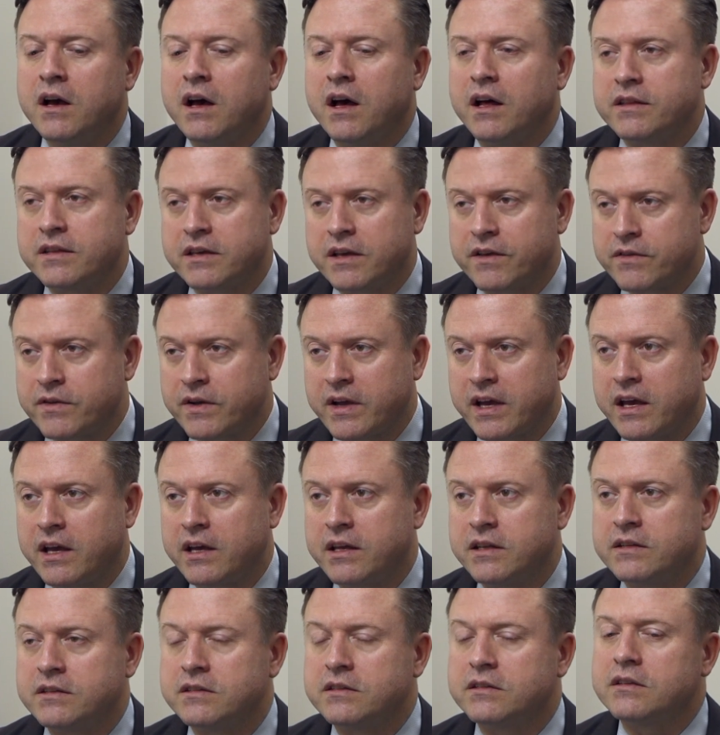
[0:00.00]
On the other
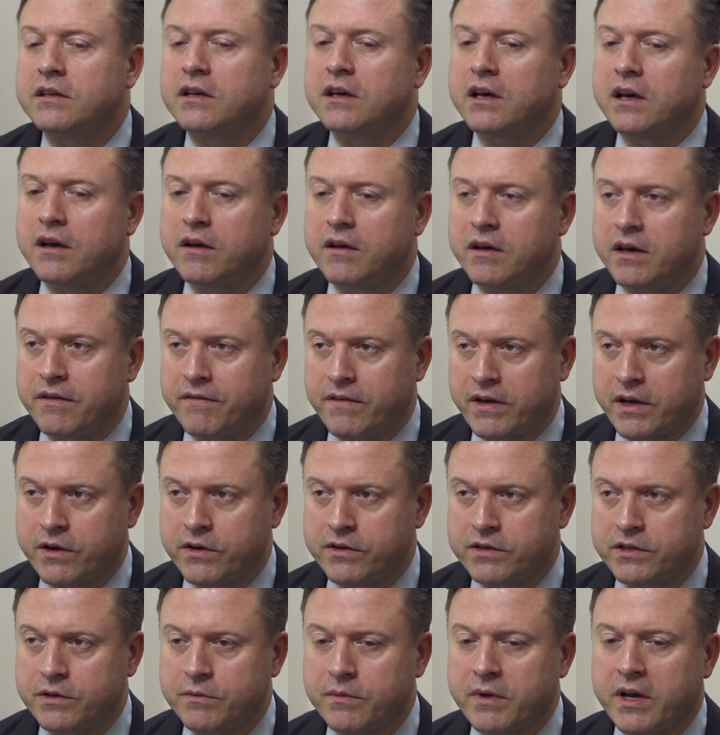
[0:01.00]
hand, if I
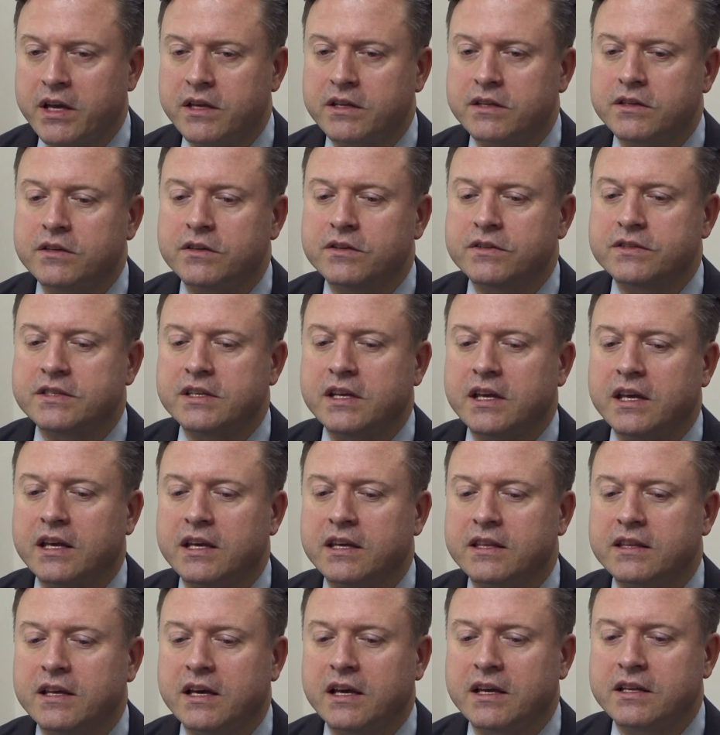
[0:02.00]
heard you right, you're
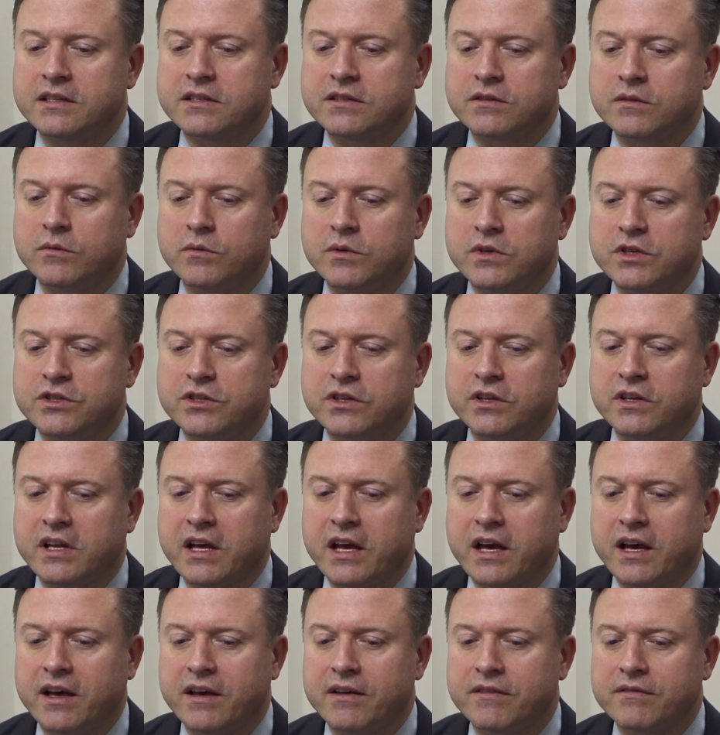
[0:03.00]
saying that we should
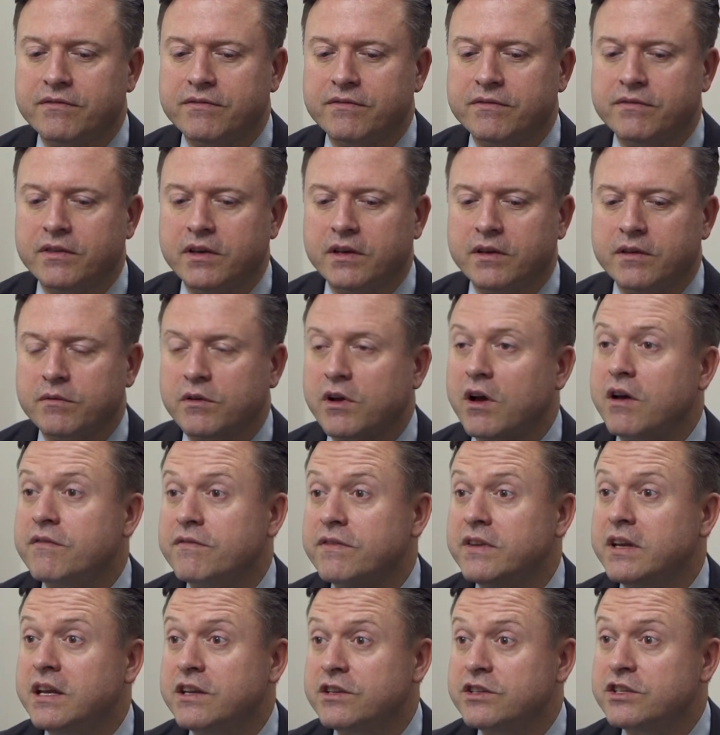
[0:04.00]
have
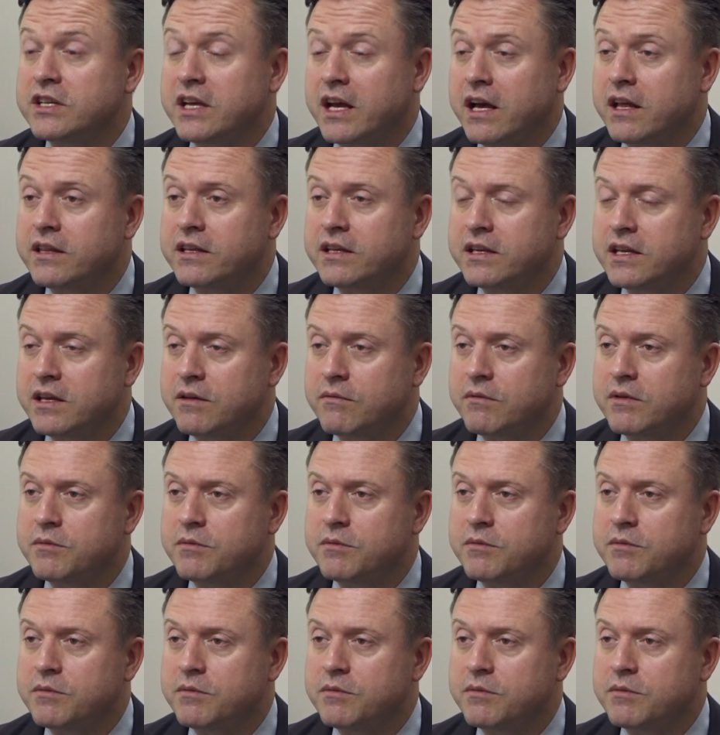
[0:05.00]
confidentiality